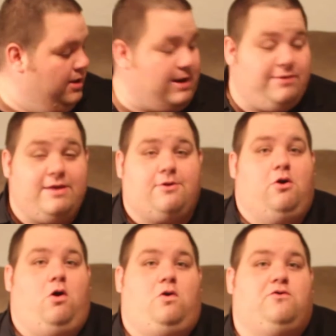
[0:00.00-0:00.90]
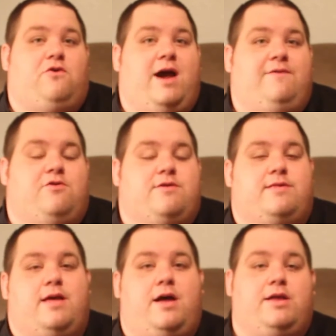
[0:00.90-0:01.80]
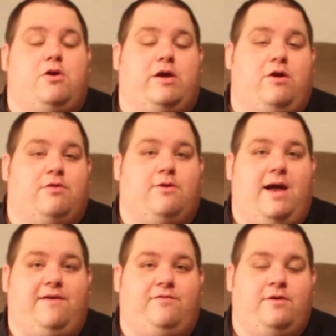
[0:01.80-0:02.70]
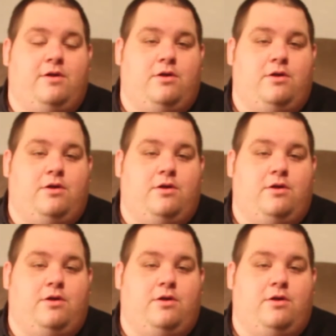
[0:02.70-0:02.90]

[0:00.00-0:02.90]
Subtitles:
Now these are all drivers. You can also have